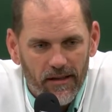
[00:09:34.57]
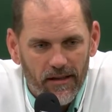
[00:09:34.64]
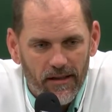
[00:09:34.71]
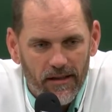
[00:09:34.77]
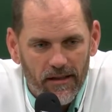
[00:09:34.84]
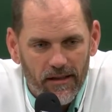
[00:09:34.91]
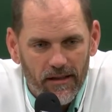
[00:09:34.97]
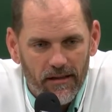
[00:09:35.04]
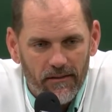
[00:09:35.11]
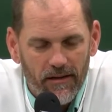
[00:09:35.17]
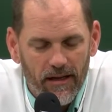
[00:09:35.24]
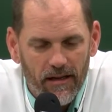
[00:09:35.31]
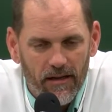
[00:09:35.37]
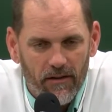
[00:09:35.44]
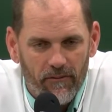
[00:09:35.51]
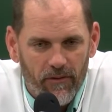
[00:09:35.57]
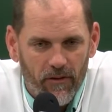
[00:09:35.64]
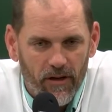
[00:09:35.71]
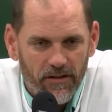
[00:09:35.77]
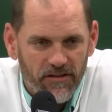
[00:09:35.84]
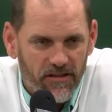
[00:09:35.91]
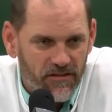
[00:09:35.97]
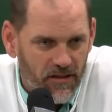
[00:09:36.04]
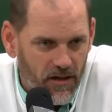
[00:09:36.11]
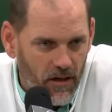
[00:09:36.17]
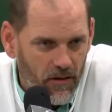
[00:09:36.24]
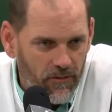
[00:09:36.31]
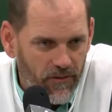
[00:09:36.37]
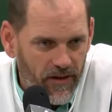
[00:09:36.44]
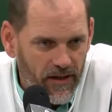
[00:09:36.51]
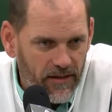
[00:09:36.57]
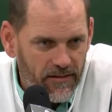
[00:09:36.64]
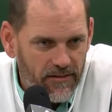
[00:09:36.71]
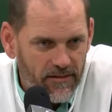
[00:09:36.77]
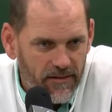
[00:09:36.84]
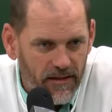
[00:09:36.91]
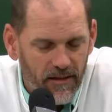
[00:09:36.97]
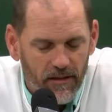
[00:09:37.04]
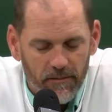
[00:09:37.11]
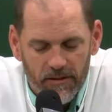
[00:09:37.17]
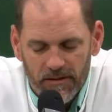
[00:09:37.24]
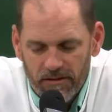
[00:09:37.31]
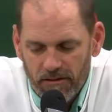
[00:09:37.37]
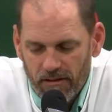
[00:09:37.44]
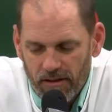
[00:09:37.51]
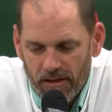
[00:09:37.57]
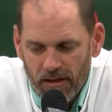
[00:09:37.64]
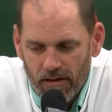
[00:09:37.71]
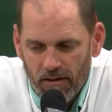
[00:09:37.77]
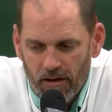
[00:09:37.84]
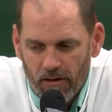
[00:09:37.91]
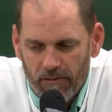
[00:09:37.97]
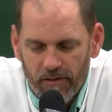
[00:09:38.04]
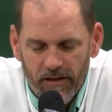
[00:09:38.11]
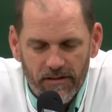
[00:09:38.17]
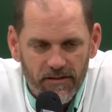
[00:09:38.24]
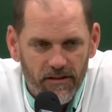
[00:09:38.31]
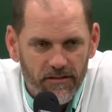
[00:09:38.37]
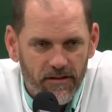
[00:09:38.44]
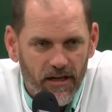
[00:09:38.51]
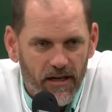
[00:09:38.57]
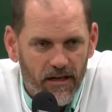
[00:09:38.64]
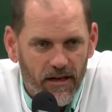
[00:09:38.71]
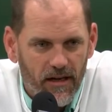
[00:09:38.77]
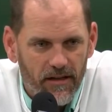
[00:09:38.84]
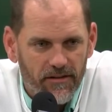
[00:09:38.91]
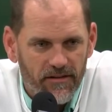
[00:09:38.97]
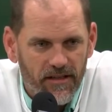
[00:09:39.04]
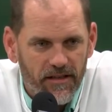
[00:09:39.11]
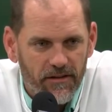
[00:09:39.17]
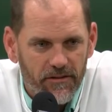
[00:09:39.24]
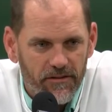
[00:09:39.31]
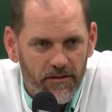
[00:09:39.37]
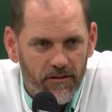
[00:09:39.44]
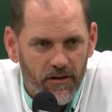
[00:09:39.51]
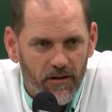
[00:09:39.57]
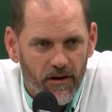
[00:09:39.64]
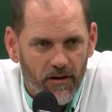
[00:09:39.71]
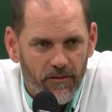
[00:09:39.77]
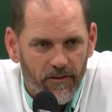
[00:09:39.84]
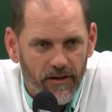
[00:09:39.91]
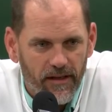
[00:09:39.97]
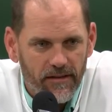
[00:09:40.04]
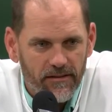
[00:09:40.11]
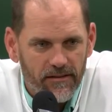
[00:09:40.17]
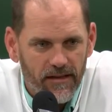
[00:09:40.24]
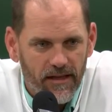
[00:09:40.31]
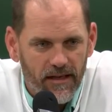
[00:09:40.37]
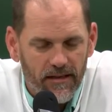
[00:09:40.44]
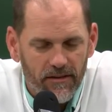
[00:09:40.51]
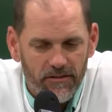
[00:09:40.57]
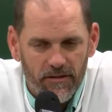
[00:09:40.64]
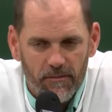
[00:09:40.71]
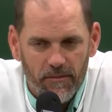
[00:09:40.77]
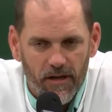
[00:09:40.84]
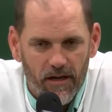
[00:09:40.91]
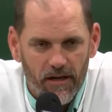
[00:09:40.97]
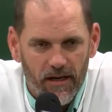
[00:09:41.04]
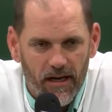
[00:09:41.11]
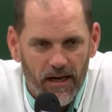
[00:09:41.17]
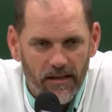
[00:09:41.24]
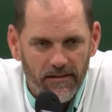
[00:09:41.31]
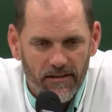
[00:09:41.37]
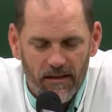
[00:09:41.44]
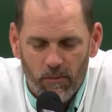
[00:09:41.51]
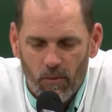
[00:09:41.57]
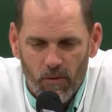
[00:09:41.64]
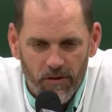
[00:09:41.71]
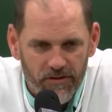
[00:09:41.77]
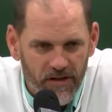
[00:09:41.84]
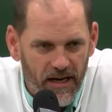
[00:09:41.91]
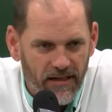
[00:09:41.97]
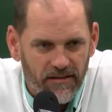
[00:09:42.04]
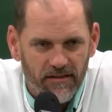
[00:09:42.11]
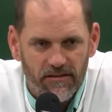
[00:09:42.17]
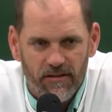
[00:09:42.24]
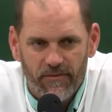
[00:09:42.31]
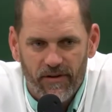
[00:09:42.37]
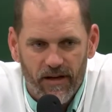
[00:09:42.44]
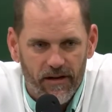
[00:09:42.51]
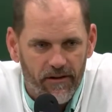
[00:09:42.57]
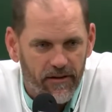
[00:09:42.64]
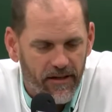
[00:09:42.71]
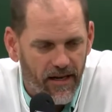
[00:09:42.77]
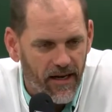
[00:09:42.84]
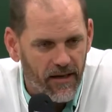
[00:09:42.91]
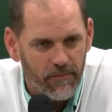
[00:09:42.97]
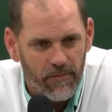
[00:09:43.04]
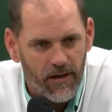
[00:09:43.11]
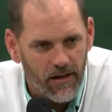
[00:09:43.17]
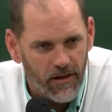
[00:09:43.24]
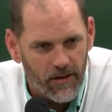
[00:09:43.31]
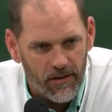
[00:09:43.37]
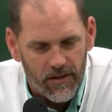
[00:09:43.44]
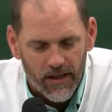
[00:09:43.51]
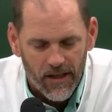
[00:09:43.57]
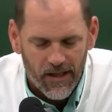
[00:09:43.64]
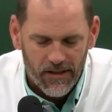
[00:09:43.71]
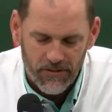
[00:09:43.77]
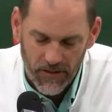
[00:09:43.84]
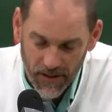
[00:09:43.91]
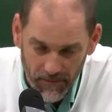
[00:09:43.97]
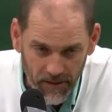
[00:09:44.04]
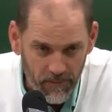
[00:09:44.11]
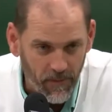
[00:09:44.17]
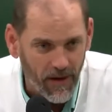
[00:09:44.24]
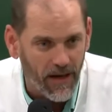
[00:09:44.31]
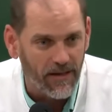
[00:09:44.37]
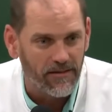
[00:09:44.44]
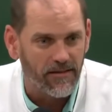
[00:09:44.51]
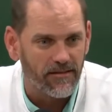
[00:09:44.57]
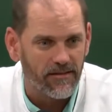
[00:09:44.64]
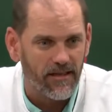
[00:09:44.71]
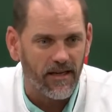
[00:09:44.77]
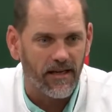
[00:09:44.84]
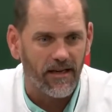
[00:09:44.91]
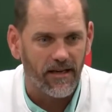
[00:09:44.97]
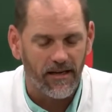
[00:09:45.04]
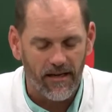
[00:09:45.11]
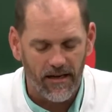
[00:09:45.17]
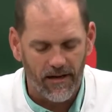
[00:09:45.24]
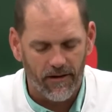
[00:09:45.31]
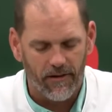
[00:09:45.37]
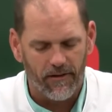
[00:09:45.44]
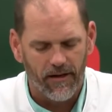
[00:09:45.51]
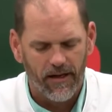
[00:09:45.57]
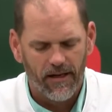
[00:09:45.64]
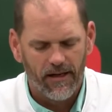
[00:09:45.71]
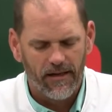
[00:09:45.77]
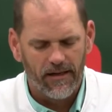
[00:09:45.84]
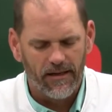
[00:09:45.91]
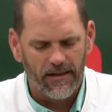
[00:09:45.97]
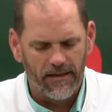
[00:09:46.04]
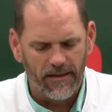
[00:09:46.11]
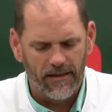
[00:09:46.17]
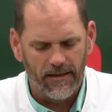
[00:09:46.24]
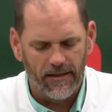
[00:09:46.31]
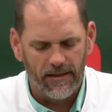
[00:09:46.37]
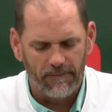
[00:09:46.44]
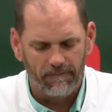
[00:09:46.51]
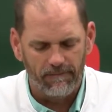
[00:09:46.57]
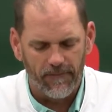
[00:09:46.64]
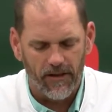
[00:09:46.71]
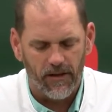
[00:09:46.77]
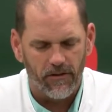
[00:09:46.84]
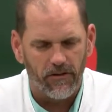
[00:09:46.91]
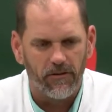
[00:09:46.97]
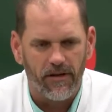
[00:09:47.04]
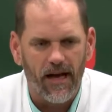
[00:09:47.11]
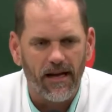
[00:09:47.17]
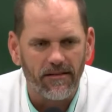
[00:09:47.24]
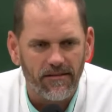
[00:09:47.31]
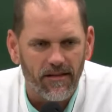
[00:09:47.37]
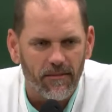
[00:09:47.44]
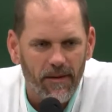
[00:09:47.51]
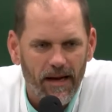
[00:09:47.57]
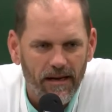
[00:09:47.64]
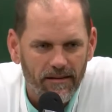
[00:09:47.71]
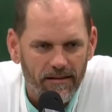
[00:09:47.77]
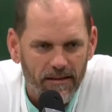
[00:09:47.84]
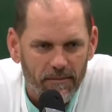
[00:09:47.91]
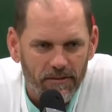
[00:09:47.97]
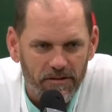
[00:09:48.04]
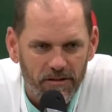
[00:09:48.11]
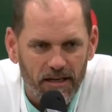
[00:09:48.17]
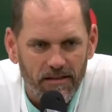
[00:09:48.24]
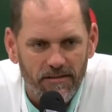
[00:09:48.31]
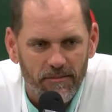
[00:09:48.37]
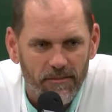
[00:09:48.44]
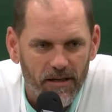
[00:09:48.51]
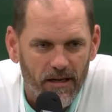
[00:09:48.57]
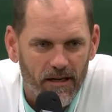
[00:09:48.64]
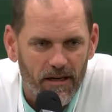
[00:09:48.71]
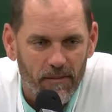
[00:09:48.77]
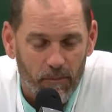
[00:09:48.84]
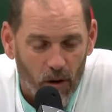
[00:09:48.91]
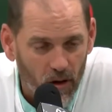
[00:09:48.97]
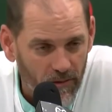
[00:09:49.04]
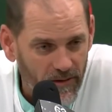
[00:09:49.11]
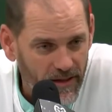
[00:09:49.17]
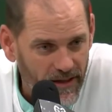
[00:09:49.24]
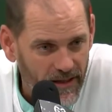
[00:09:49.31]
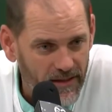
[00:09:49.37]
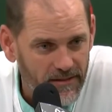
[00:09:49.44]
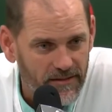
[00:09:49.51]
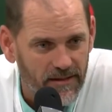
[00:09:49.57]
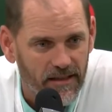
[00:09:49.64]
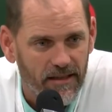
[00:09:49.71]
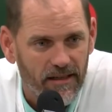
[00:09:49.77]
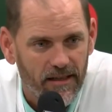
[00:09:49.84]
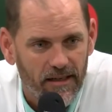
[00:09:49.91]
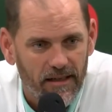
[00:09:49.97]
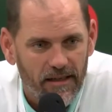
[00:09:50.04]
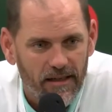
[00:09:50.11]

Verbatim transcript: uh, for us as an offense, you know, because you look at our offense, there's not a lot of seniors on our offense, and there's some young guys. Now, Warren Jackson's a veteran, Cam Butler, Trey McBride's his second year. Uh, you know, you've got some out there, but you got some young and Marvin Kinsey,